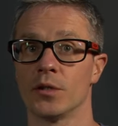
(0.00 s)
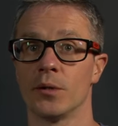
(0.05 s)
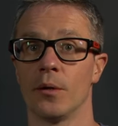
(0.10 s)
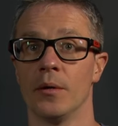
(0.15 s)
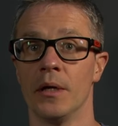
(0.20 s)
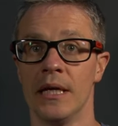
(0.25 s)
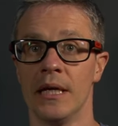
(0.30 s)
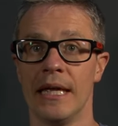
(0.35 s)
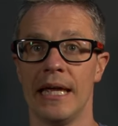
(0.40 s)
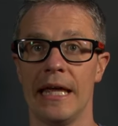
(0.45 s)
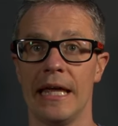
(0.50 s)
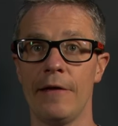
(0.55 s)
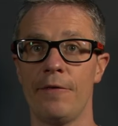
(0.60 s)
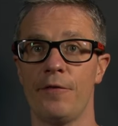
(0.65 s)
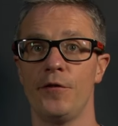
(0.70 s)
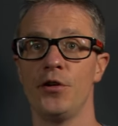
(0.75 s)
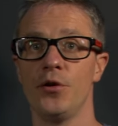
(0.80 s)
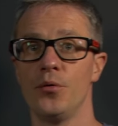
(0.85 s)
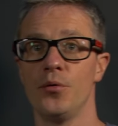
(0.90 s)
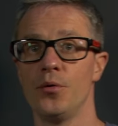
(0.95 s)
So if
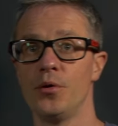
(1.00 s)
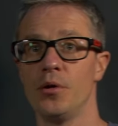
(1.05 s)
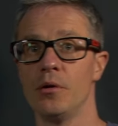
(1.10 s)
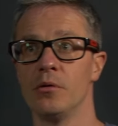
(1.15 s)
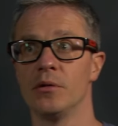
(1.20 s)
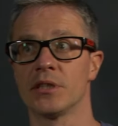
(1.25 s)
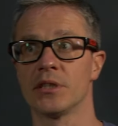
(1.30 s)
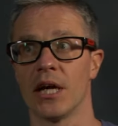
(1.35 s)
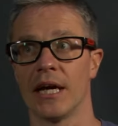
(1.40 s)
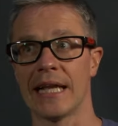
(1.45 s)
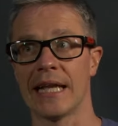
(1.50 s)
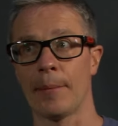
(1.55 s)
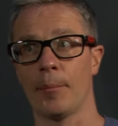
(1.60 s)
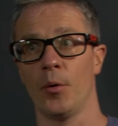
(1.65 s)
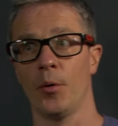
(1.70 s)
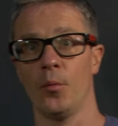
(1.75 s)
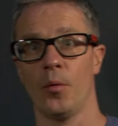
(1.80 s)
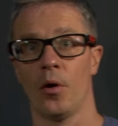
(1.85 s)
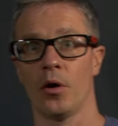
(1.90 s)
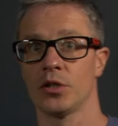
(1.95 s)
you use an
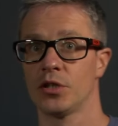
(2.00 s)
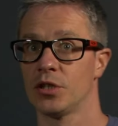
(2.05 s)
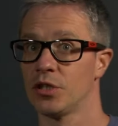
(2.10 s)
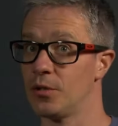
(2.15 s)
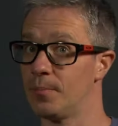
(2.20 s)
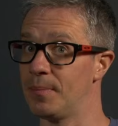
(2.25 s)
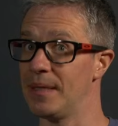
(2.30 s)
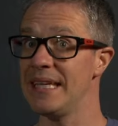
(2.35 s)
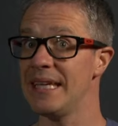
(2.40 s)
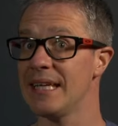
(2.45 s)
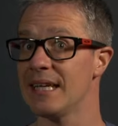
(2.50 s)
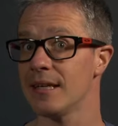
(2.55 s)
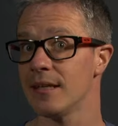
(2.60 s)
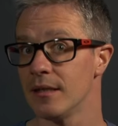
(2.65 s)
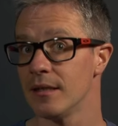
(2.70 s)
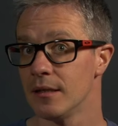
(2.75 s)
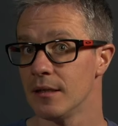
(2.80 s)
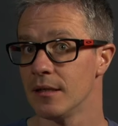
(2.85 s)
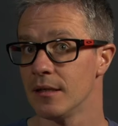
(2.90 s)
Apple Watch to peak